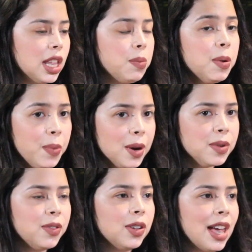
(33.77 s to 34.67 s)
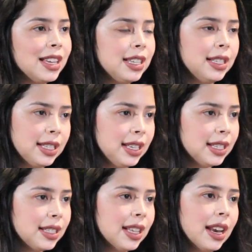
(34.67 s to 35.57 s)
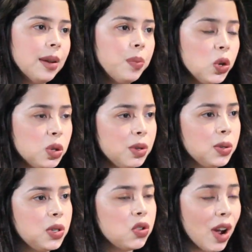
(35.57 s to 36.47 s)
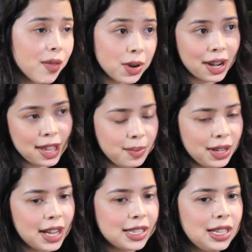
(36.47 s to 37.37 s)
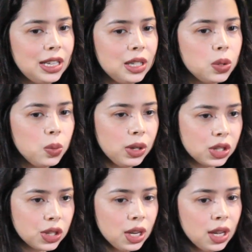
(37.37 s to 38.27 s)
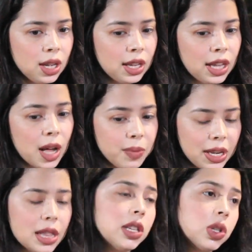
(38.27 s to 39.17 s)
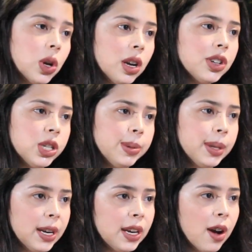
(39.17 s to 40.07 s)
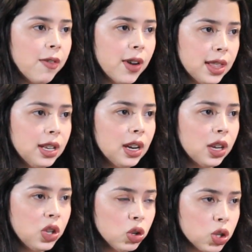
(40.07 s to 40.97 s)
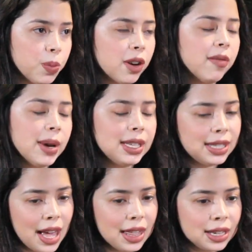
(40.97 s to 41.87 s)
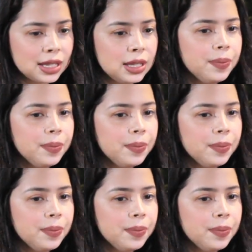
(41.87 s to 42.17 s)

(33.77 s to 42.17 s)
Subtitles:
They prepared me for the SATs and pushed me to strive for academic excellence, which helped me get the scholarships that are now funding a huge part of my studies.